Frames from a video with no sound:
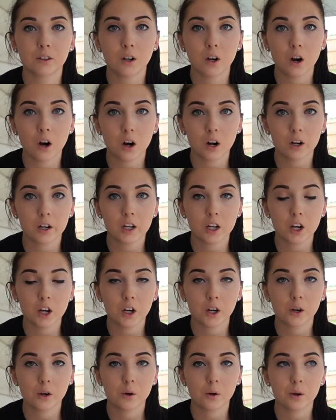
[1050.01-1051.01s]

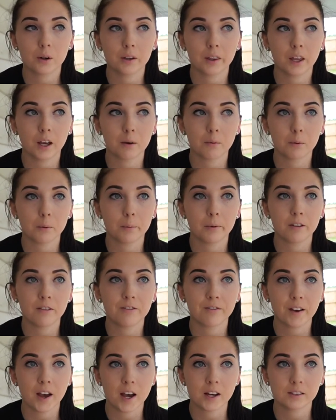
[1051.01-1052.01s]
cardio. That will be
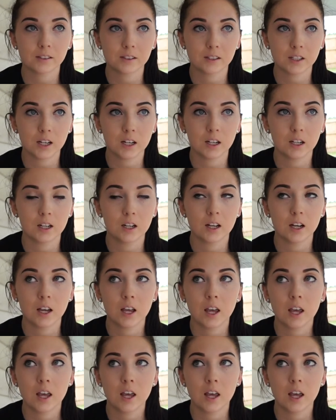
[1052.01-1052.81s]
fasted.